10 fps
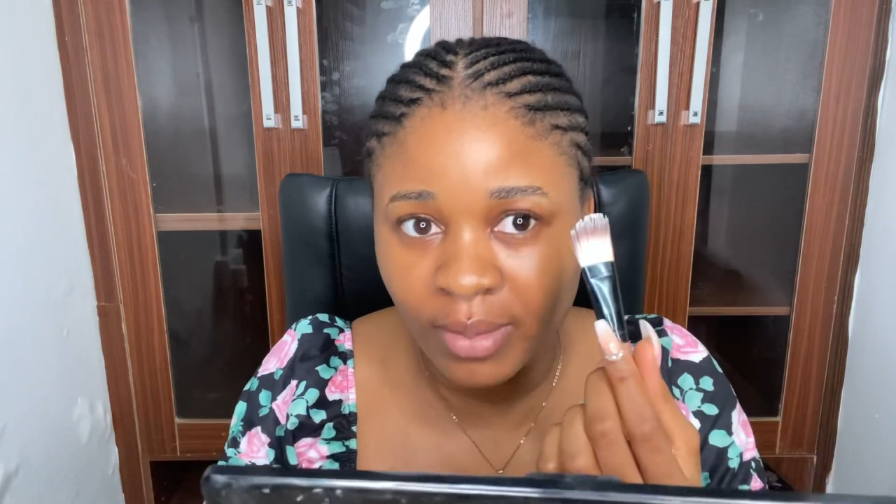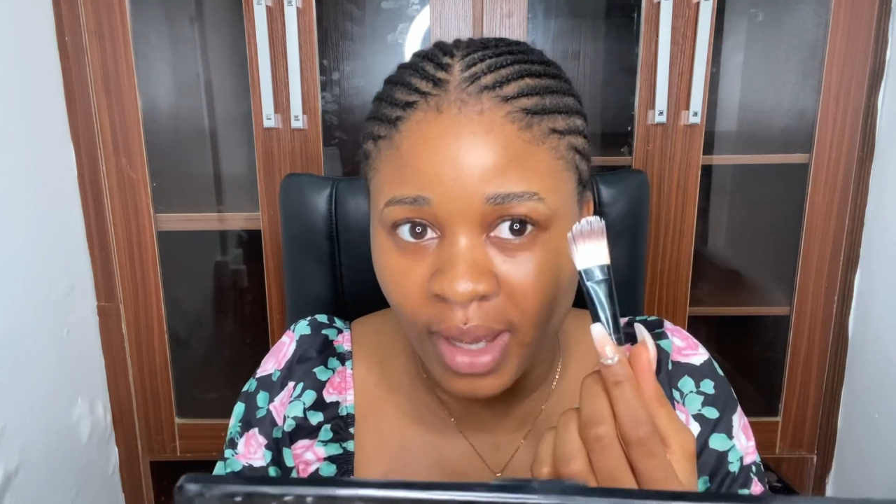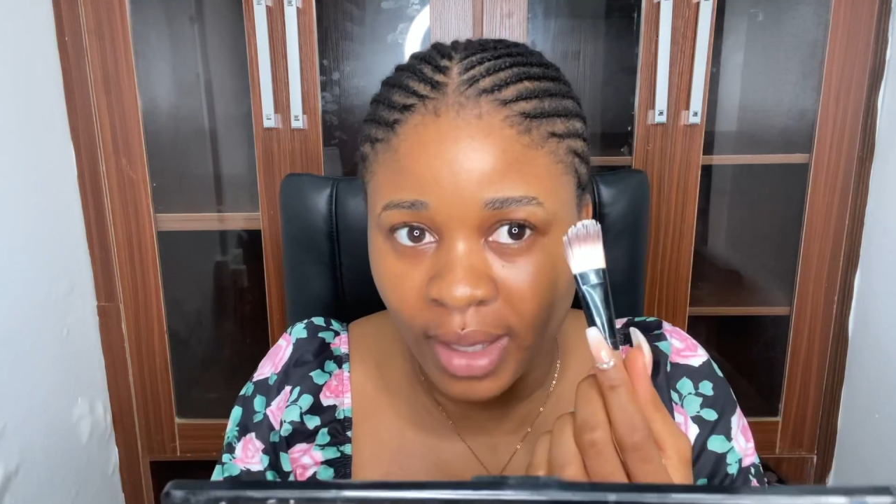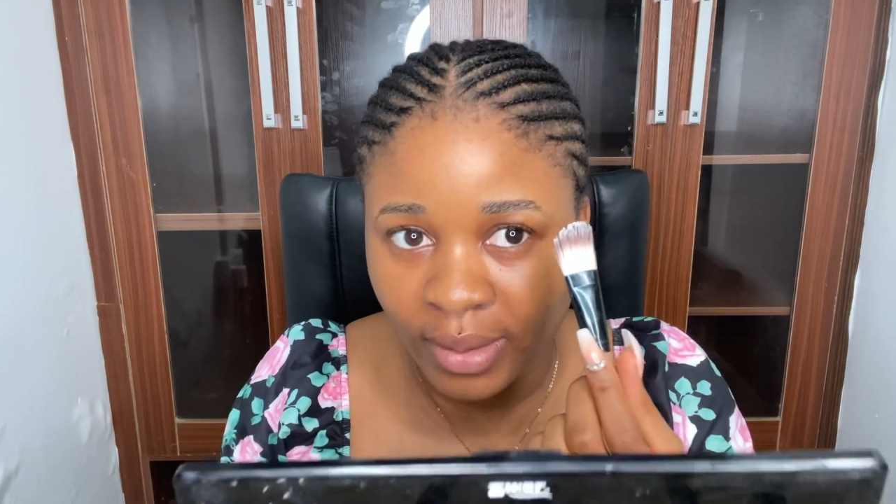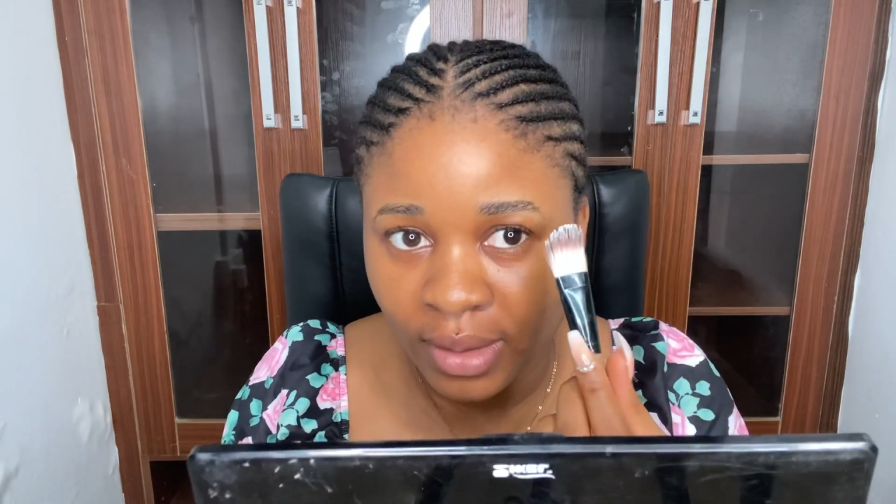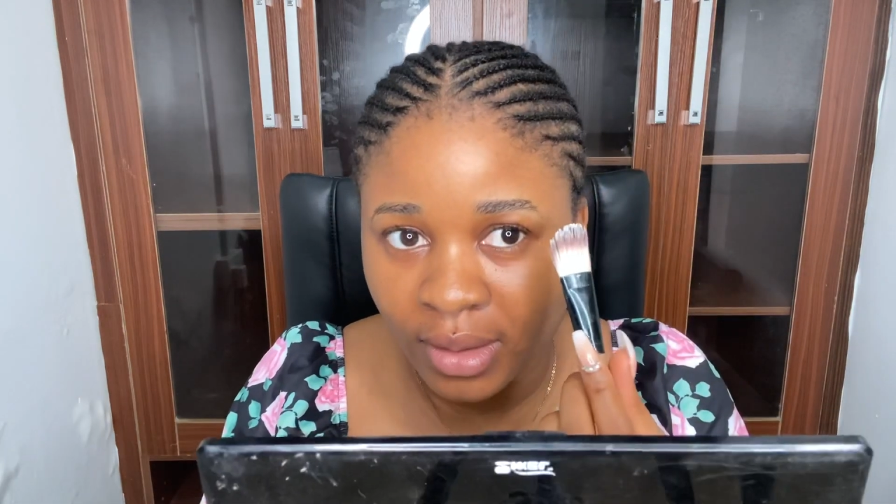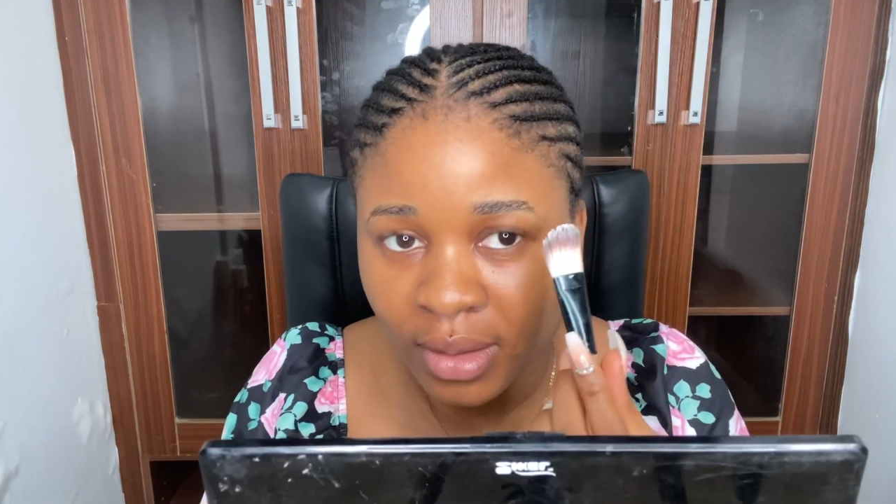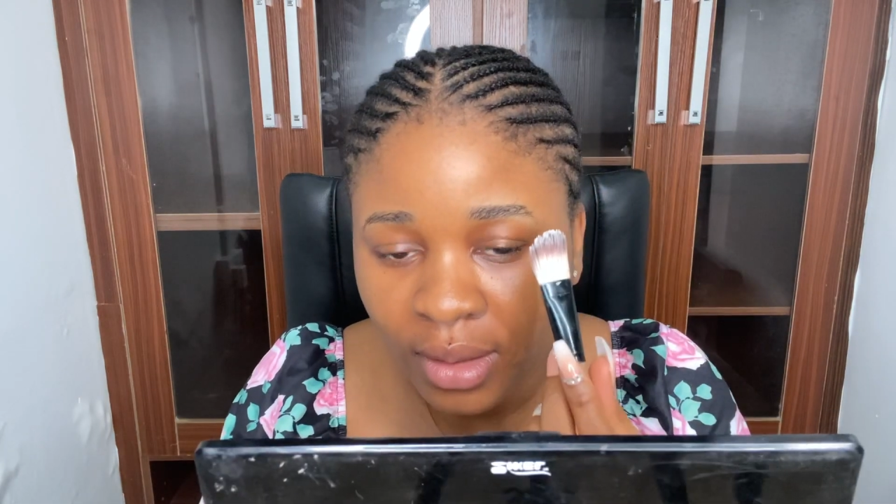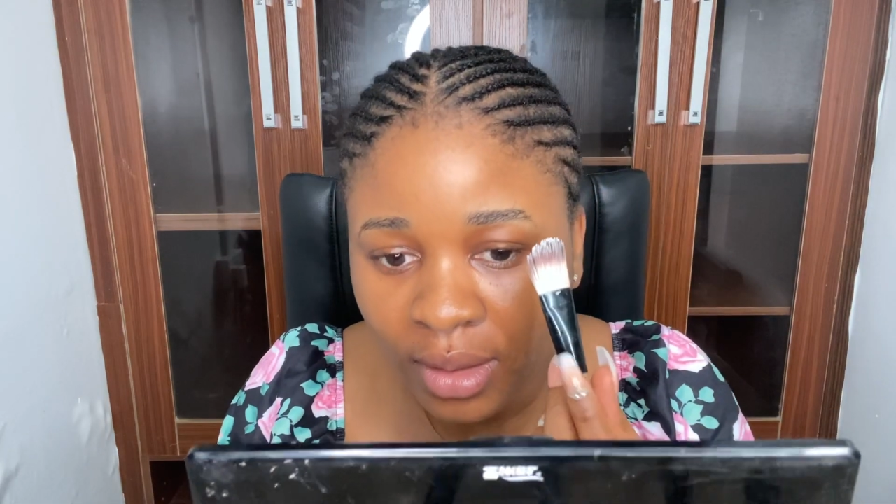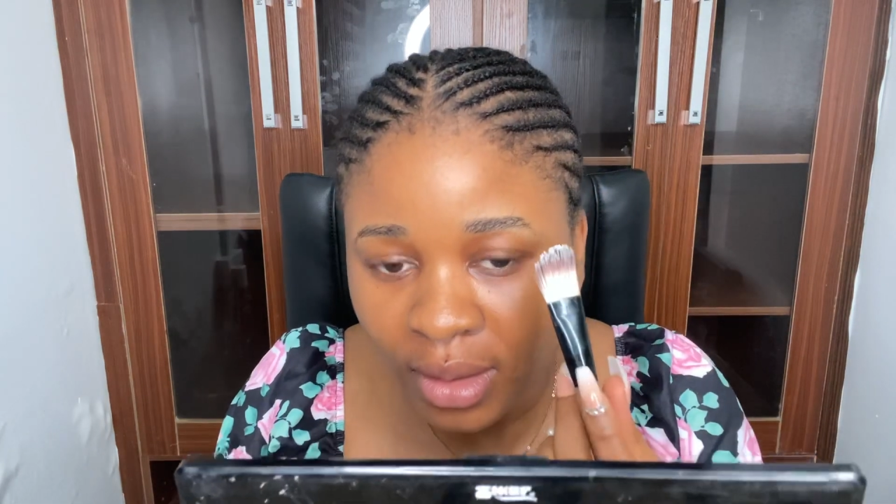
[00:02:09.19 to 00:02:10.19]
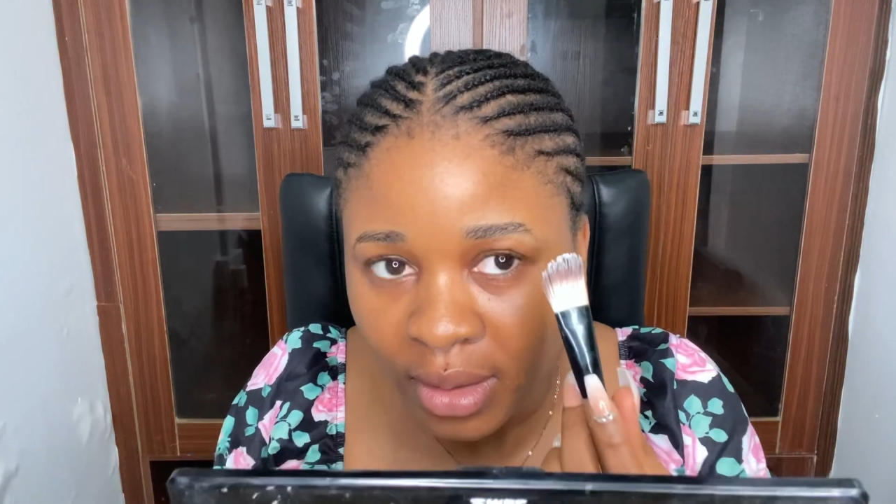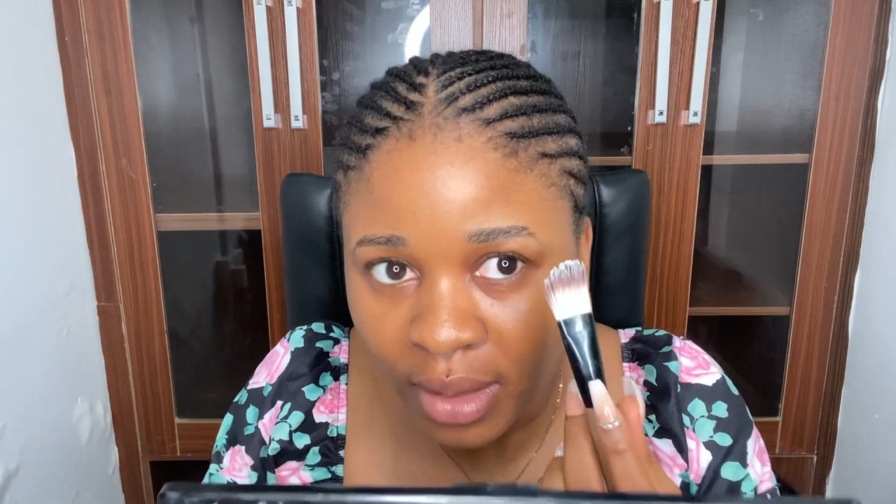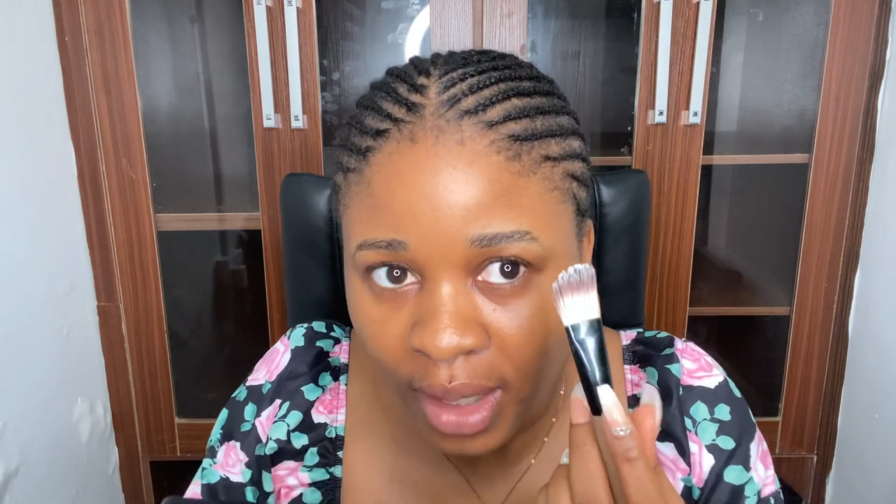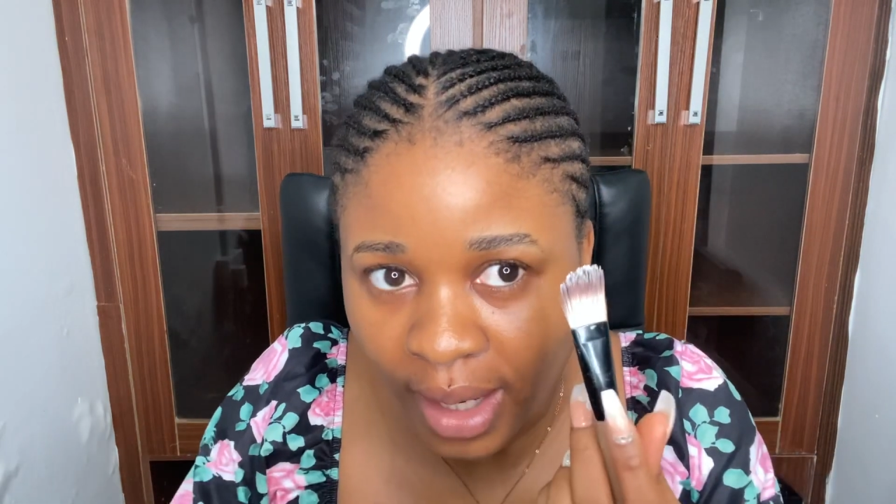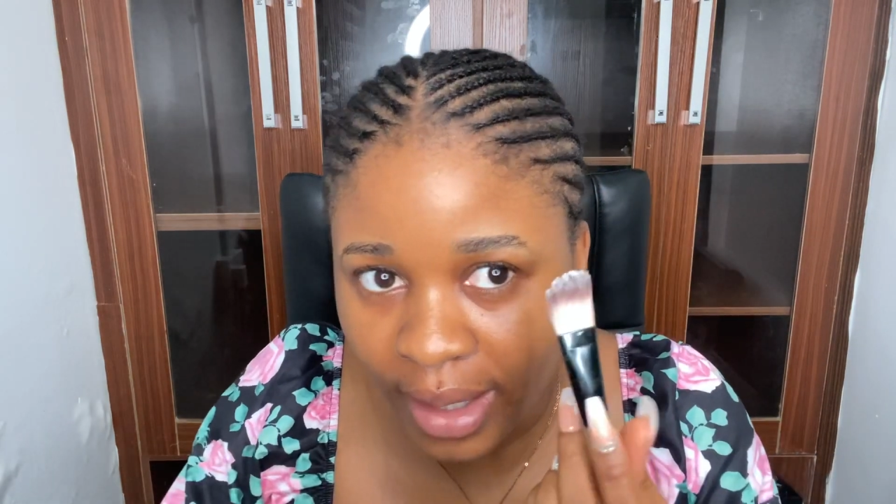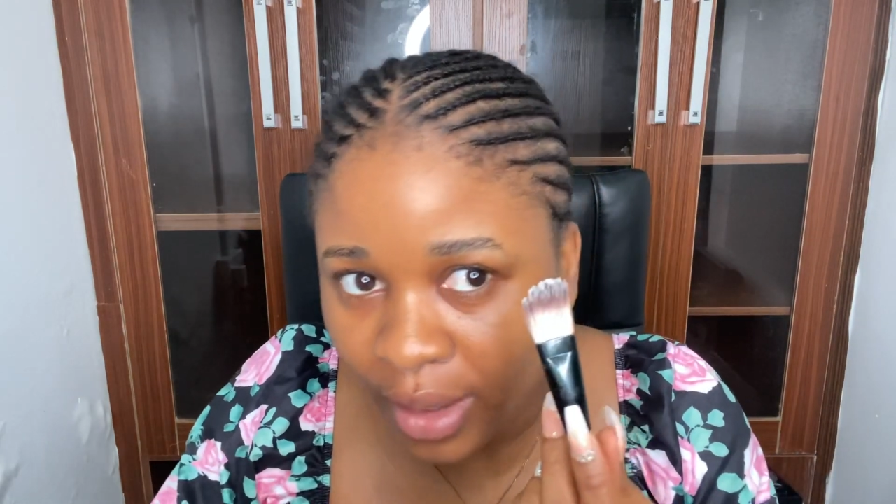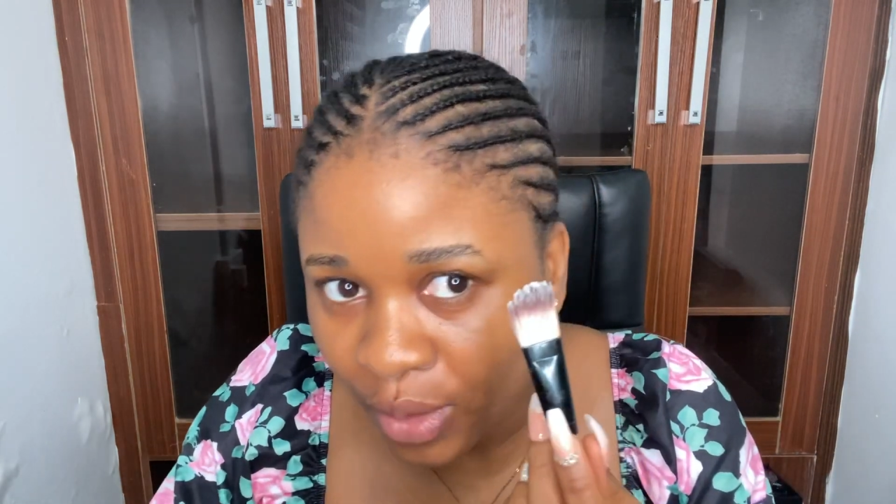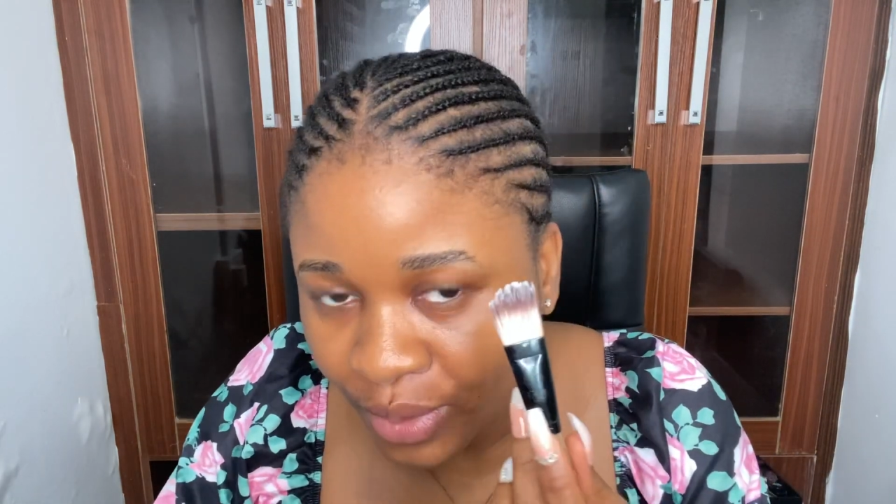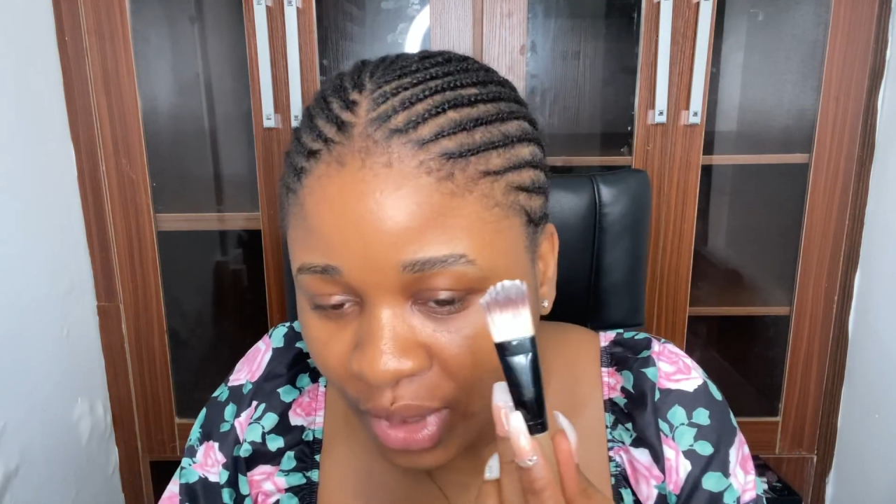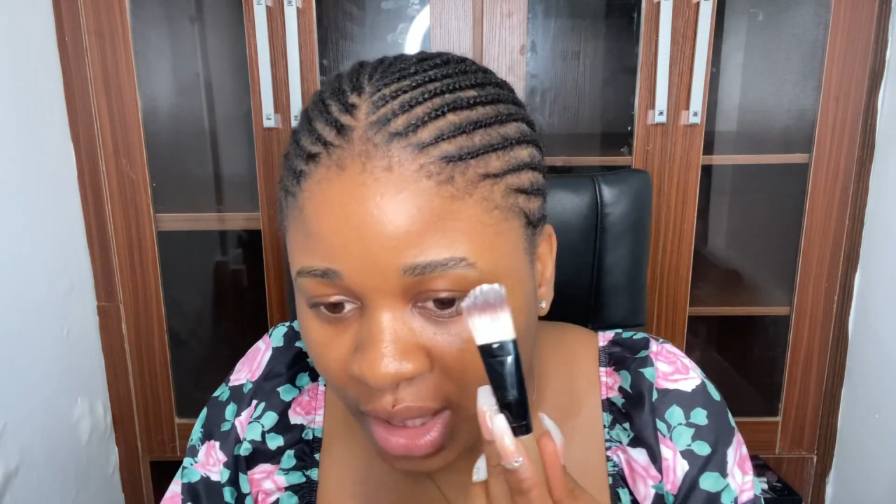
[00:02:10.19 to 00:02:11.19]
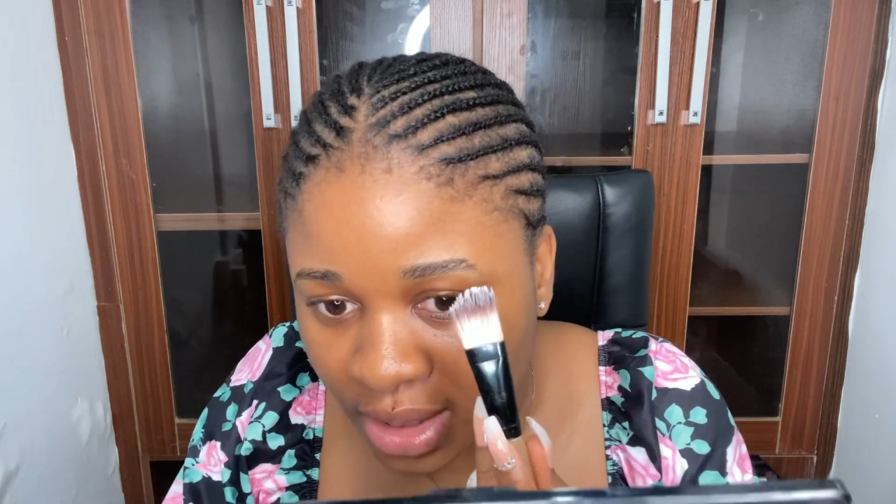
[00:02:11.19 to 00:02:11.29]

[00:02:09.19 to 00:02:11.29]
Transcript: my, and I hope you can